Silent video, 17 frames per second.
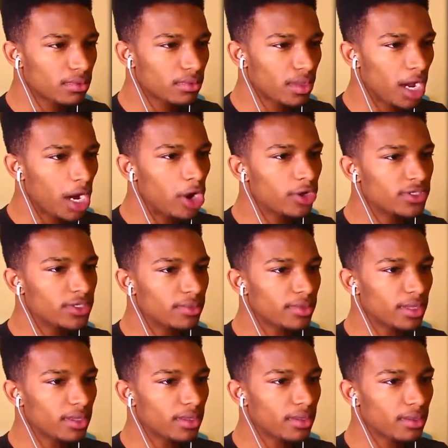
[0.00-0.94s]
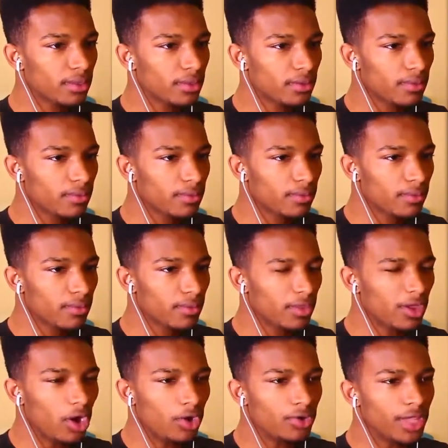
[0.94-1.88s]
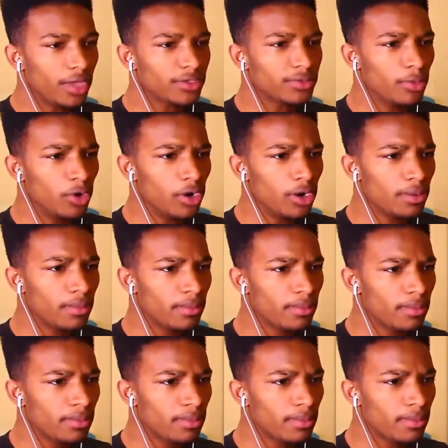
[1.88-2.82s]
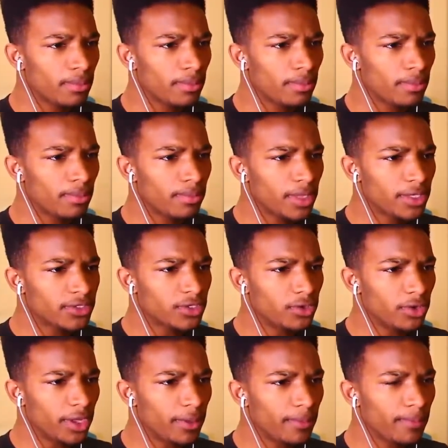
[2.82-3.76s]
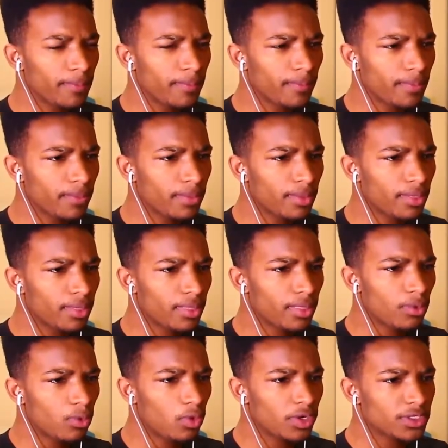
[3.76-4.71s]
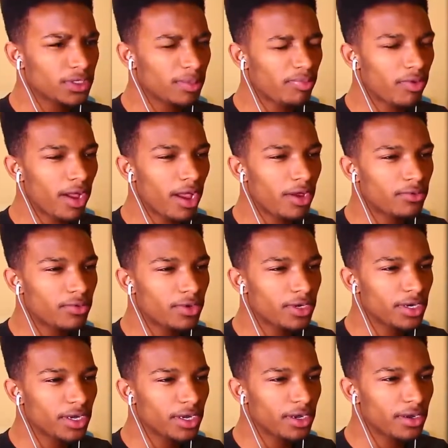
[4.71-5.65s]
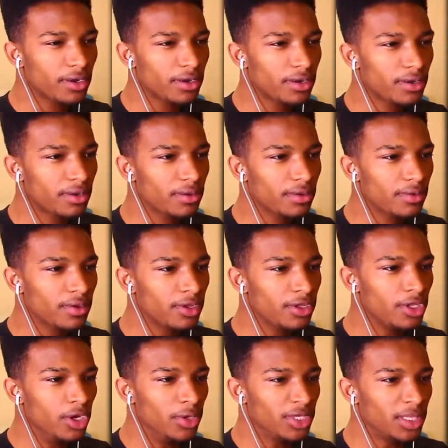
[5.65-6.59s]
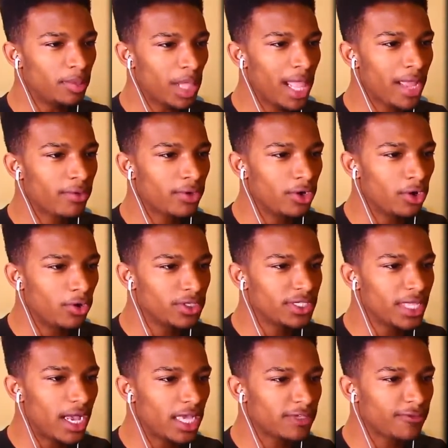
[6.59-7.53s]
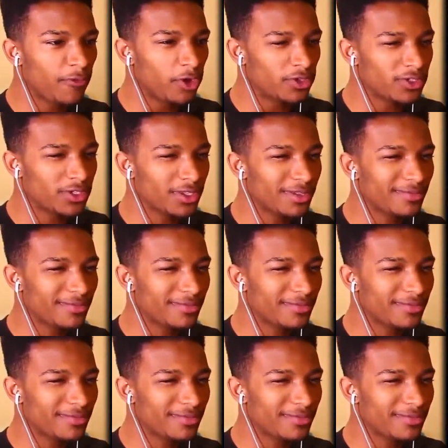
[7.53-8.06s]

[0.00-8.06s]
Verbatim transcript: I heard something. Oh, there's more. Let's do it. Well, oh, there's a brown one here. You know what? The black one always dies first.